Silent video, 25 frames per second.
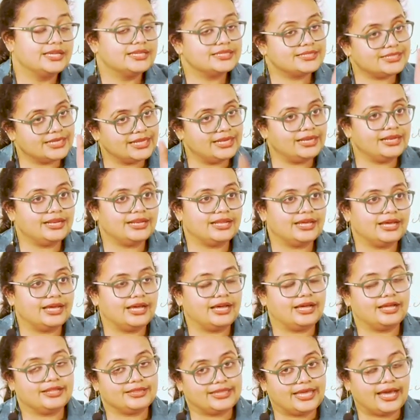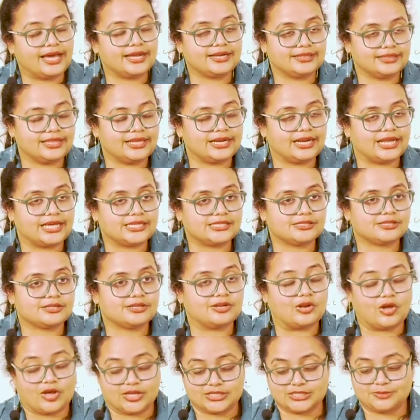still they are in their
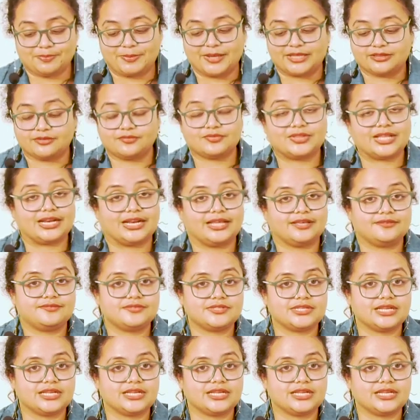last path of their life,